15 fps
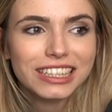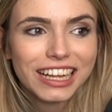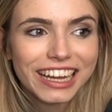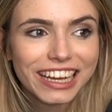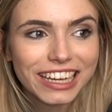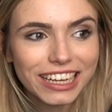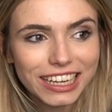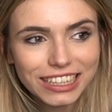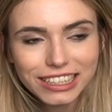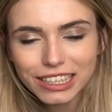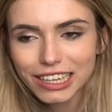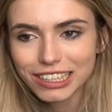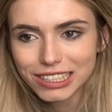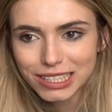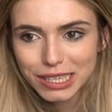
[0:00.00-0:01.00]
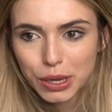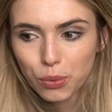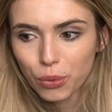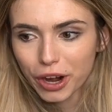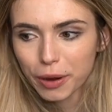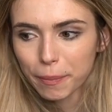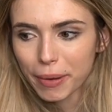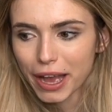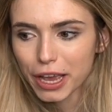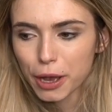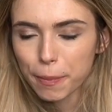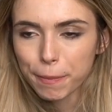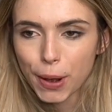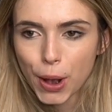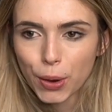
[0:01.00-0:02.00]
And let's see where my
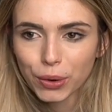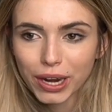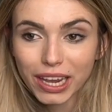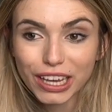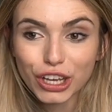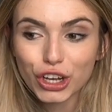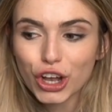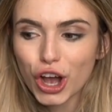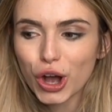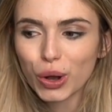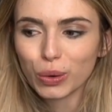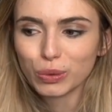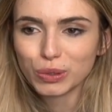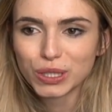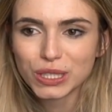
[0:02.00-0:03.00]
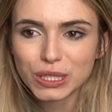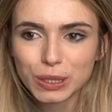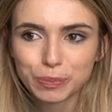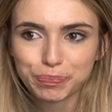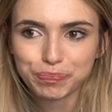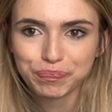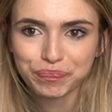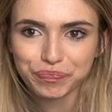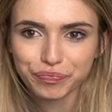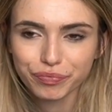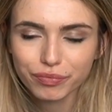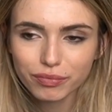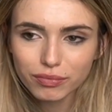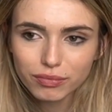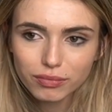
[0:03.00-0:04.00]
opponent goes.
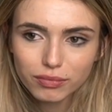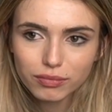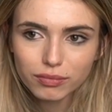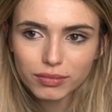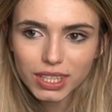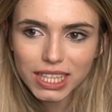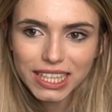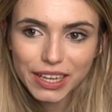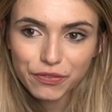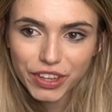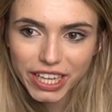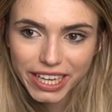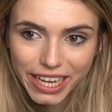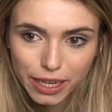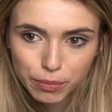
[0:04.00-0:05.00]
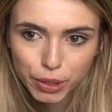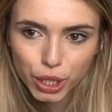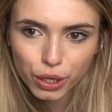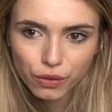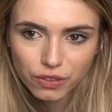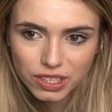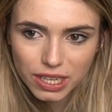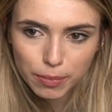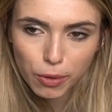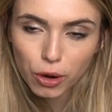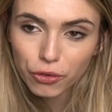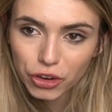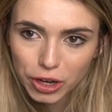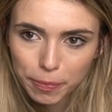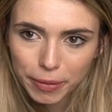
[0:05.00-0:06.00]
If the king moves, I'm
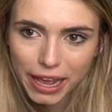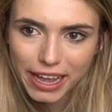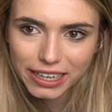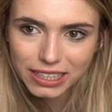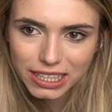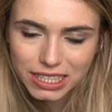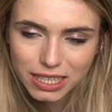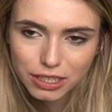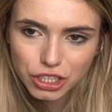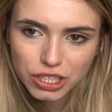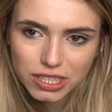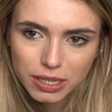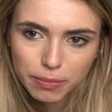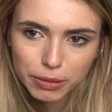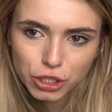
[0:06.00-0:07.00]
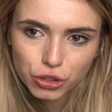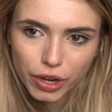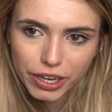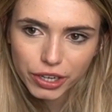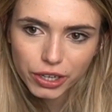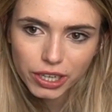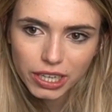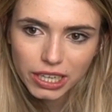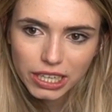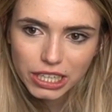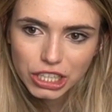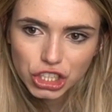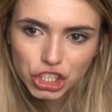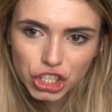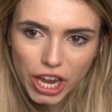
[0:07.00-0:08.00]
already planning this. I'll just simply try to
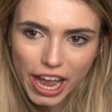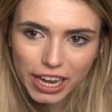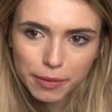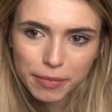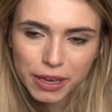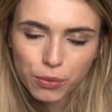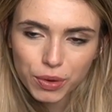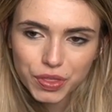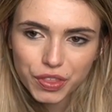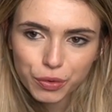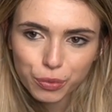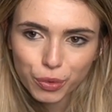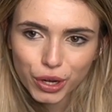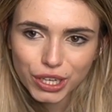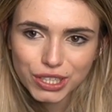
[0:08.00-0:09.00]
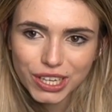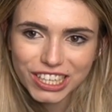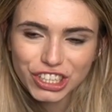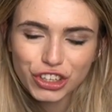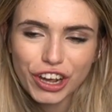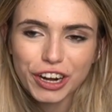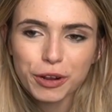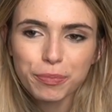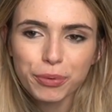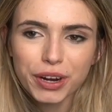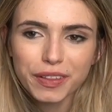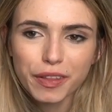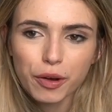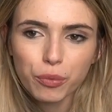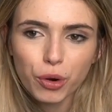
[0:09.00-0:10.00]
checkmate with the rooks. I'll try to
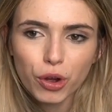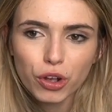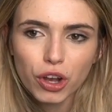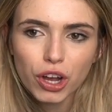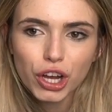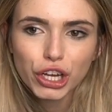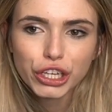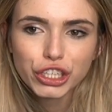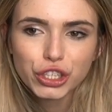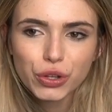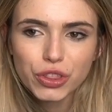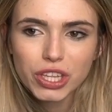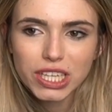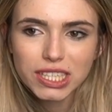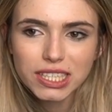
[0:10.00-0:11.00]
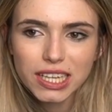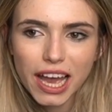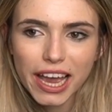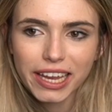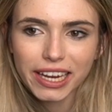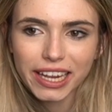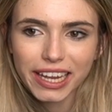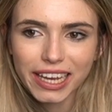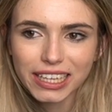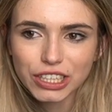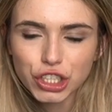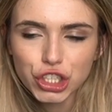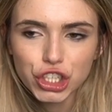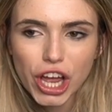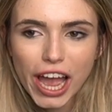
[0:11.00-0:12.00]
bring the rook to this side
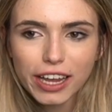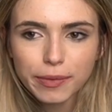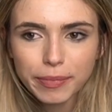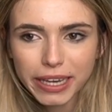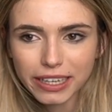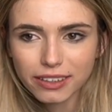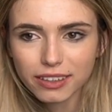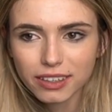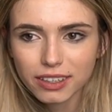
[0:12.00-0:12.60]
and checkmate.